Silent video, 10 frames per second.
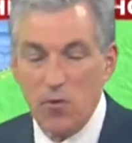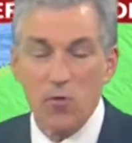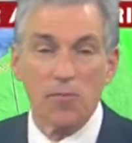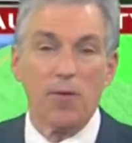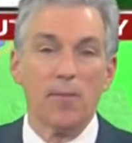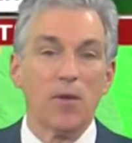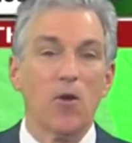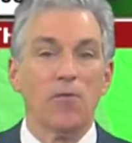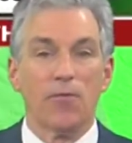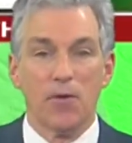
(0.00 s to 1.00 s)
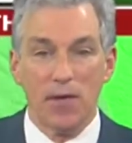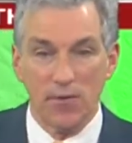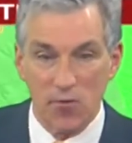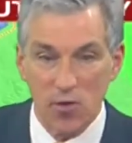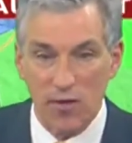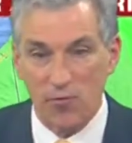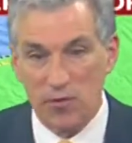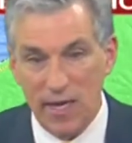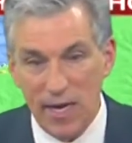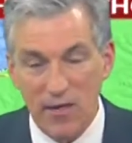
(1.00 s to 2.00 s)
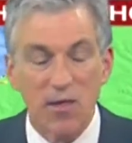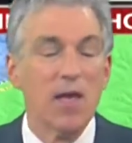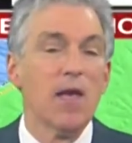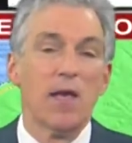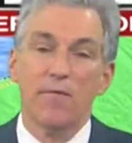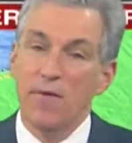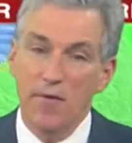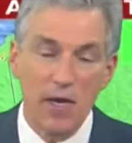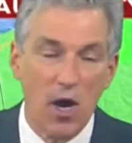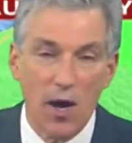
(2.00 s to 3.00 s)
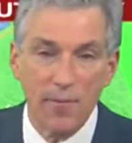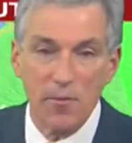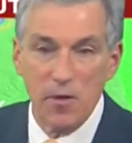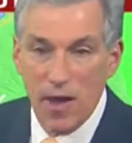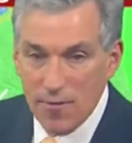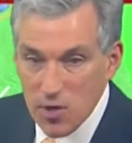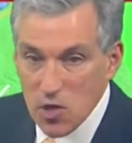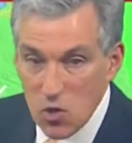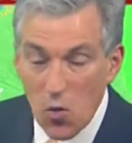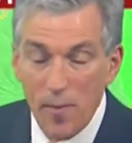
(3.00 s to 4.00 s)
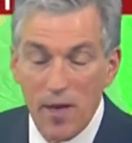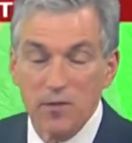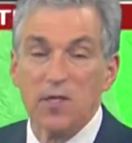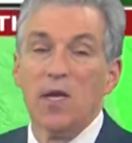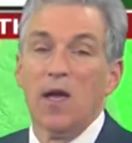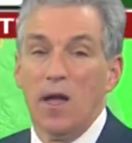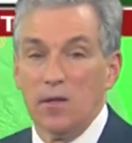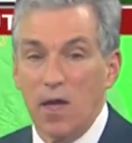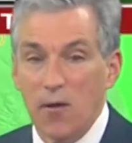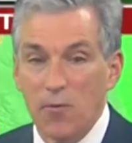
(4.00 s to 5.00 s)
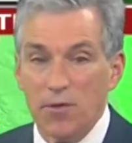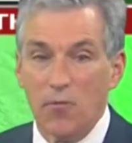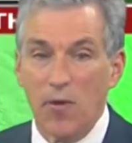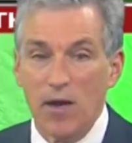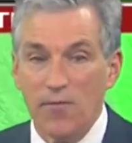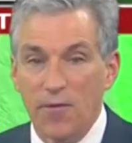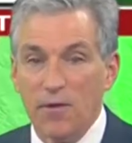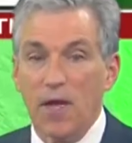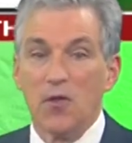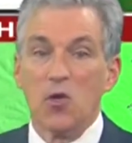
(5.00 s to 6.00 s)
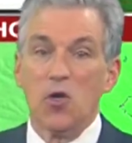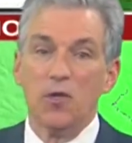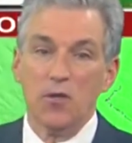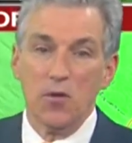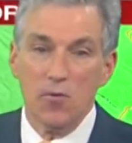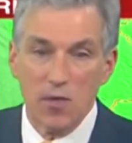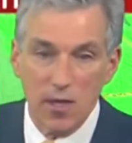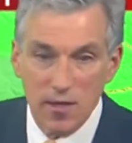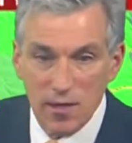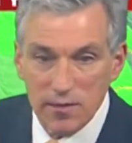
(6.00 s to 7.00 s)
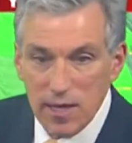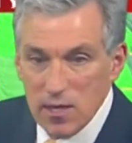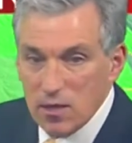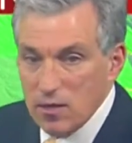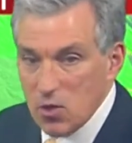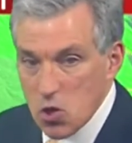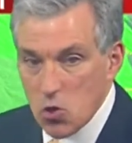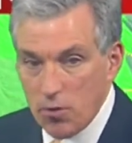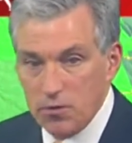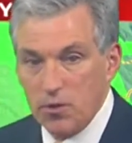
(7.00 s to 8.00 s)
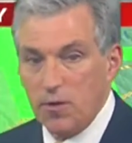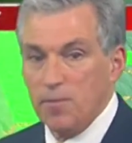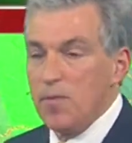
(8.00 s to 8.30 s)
those will probably go for another several days. Very common when you have snow melt along with the rainfall. Now, the good news is, at least in the short term,